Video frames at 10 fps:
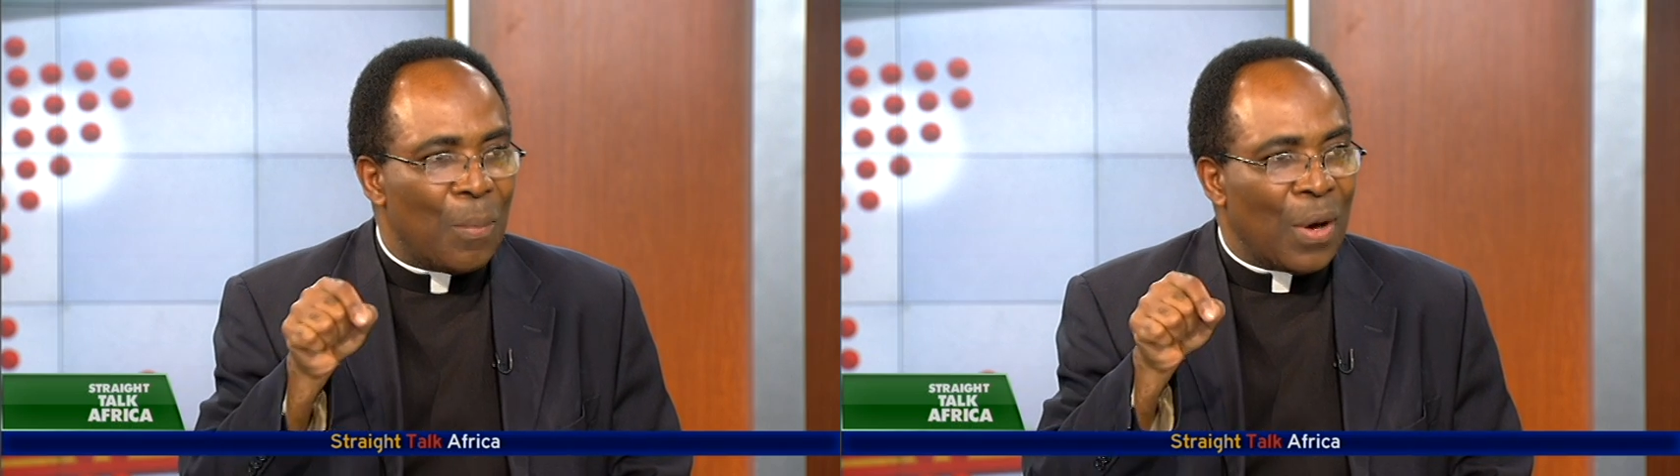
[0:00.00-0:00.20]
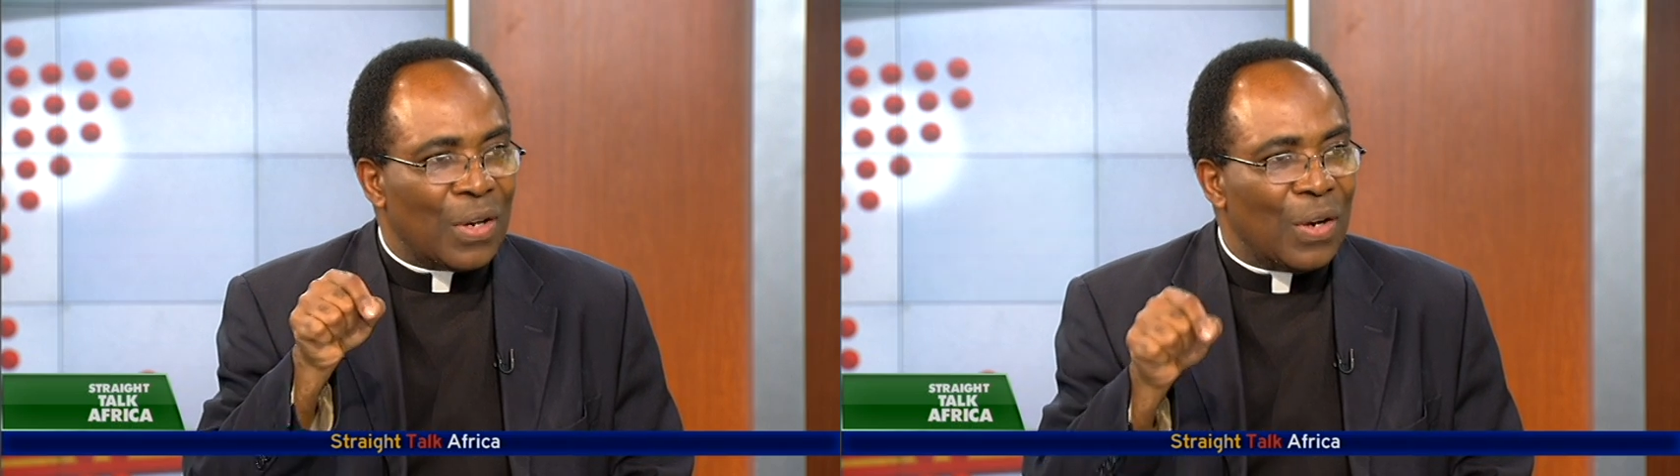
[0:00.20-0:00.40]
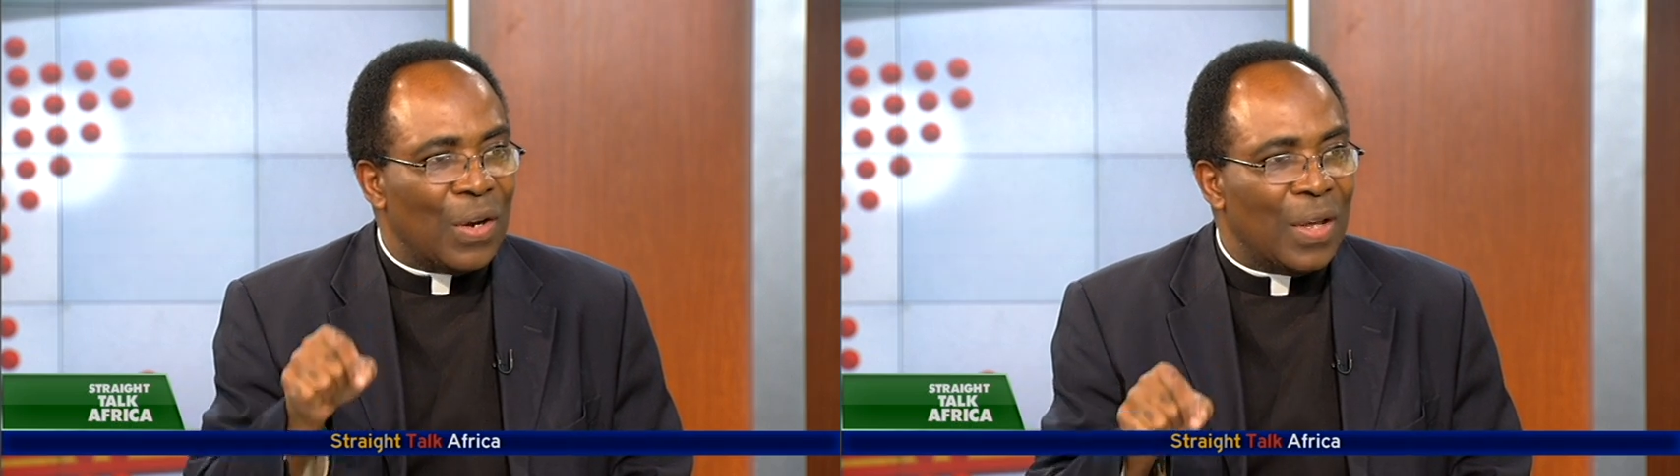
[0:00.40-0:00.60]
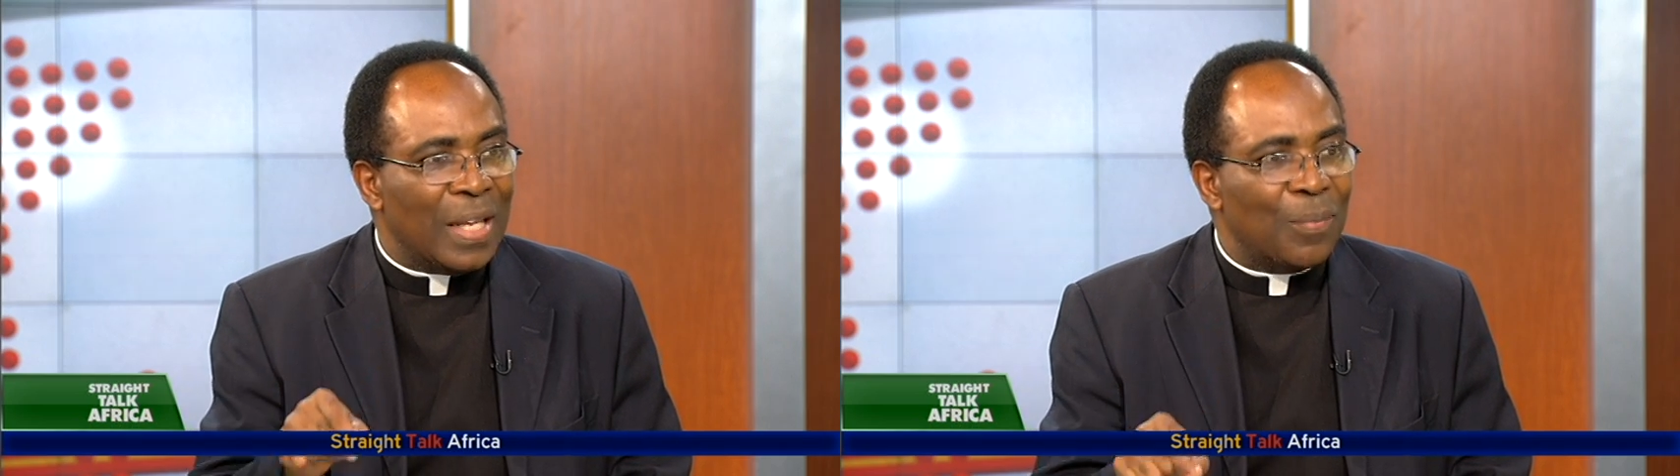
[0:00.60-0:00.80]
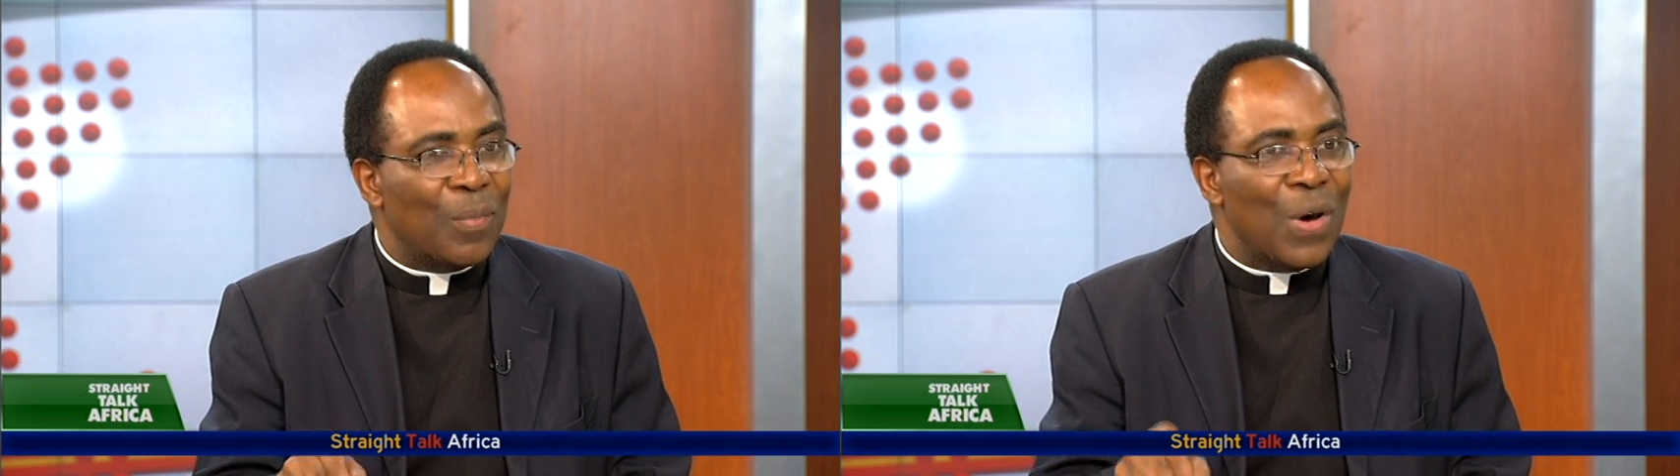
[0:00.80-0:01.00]
But
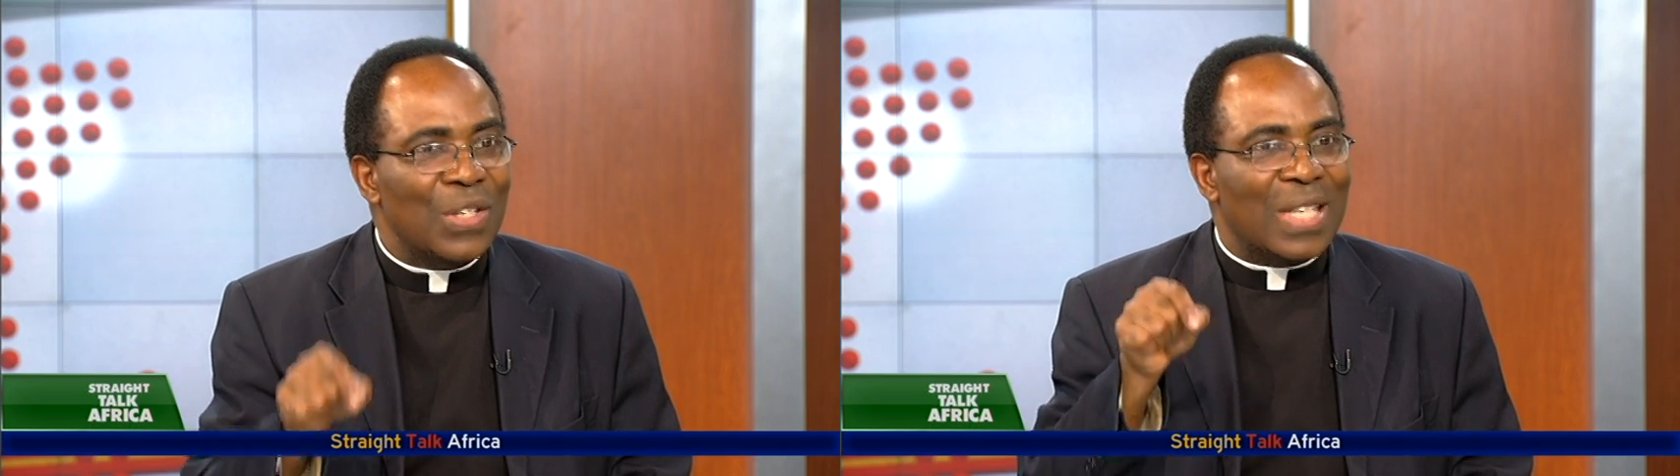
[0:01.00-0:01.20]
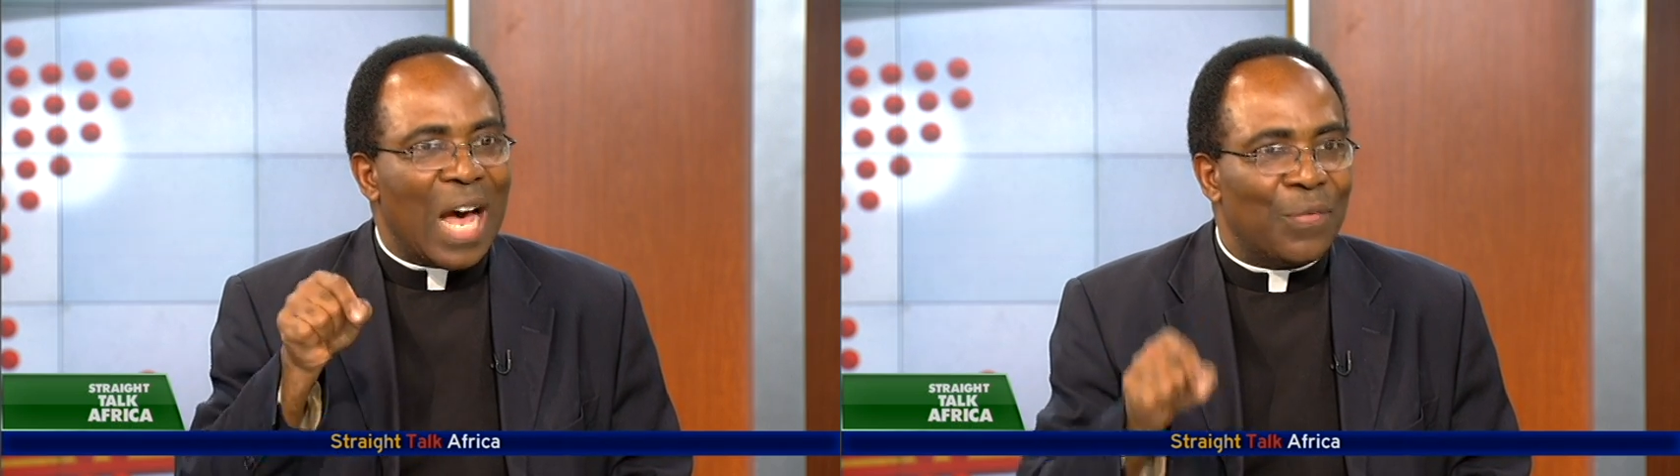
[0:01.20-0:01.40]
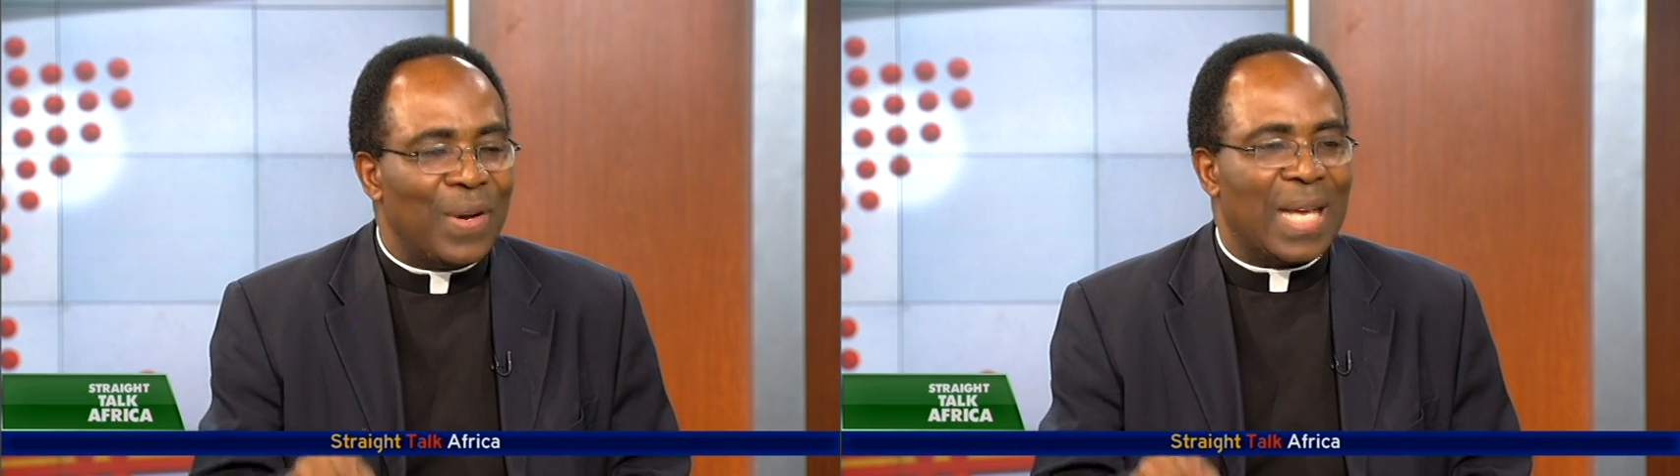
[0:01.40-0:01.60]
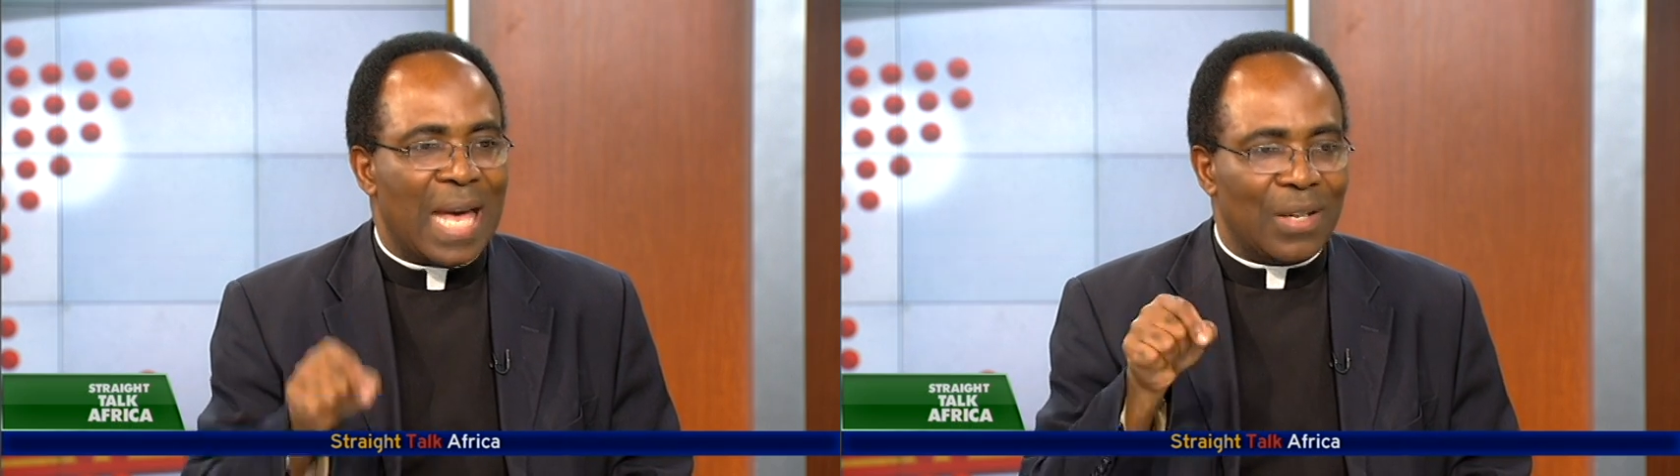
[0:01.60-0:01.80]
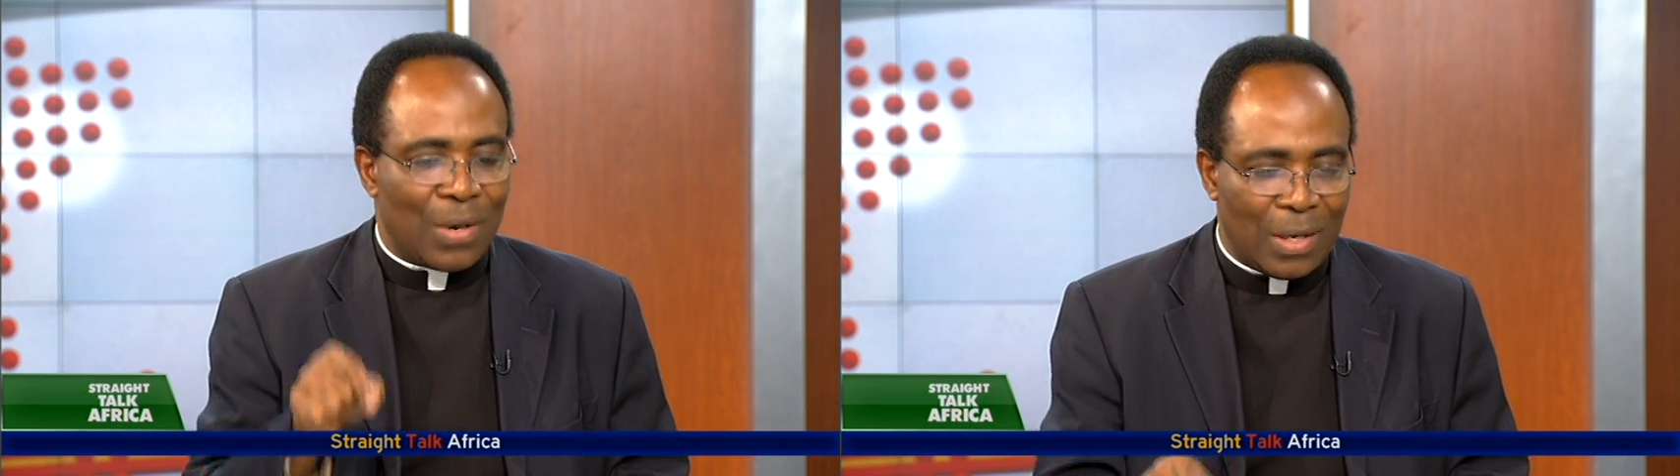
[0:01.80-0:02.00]
in most
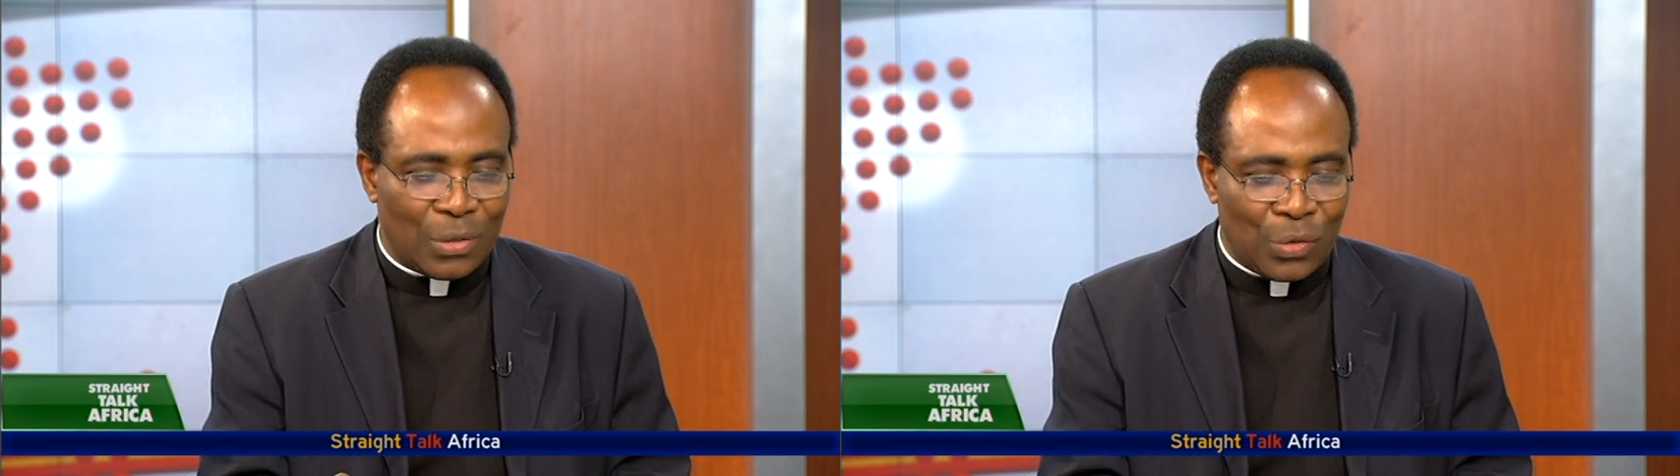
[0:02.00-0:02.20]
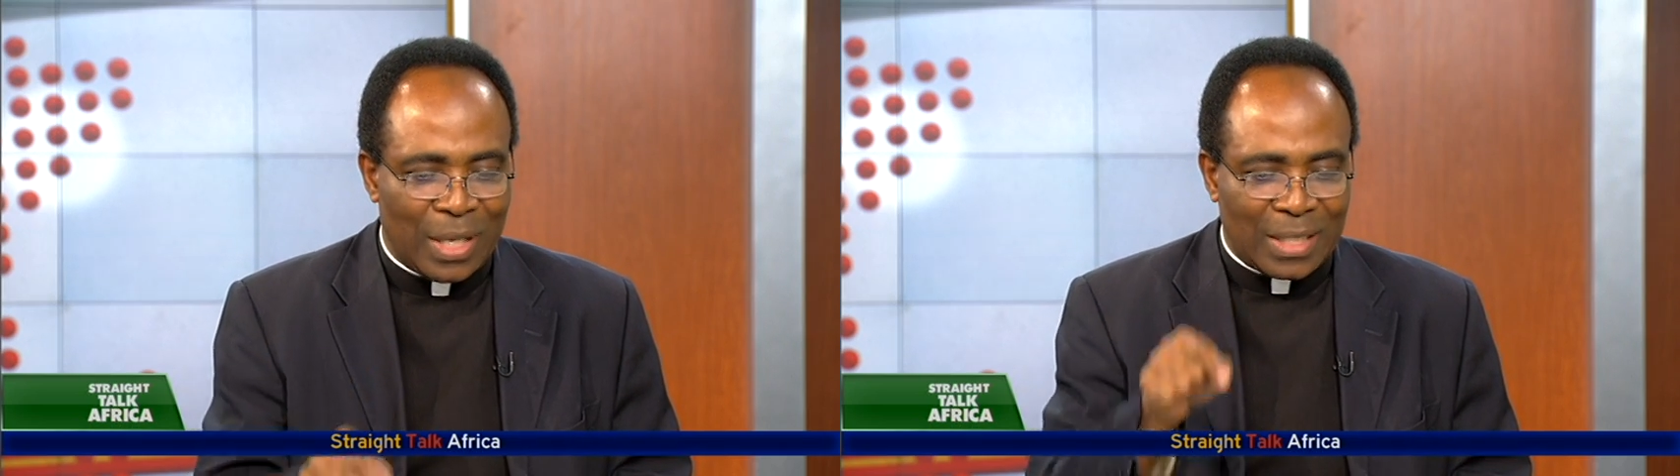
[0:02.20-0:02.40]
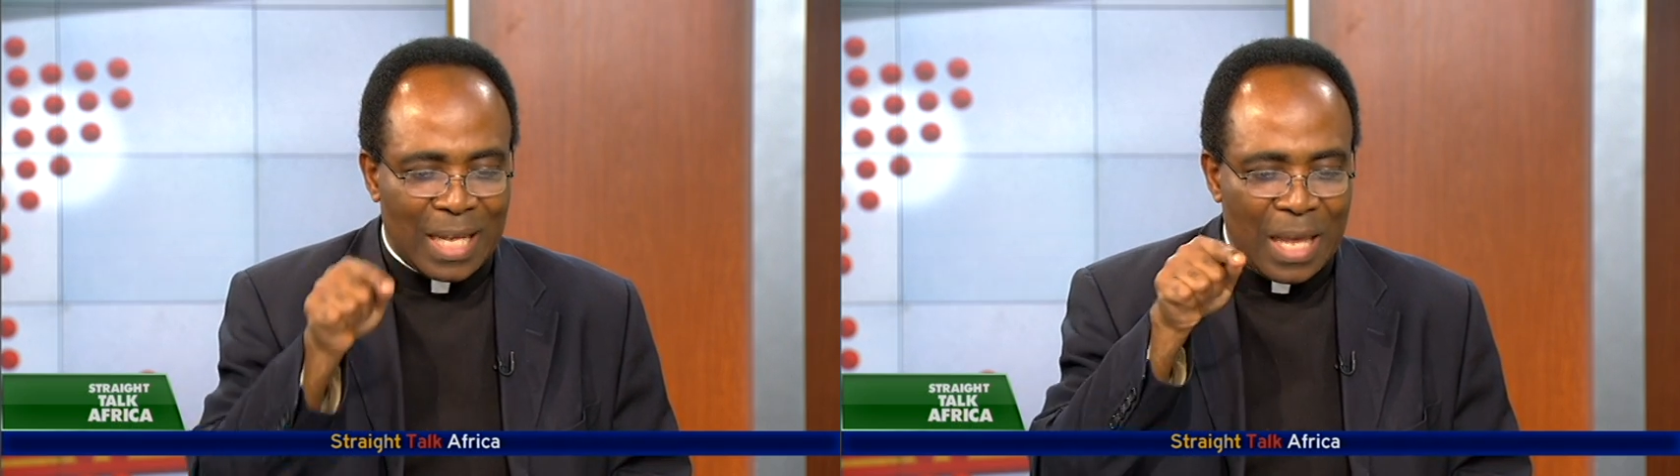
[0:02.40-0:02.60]
African countries,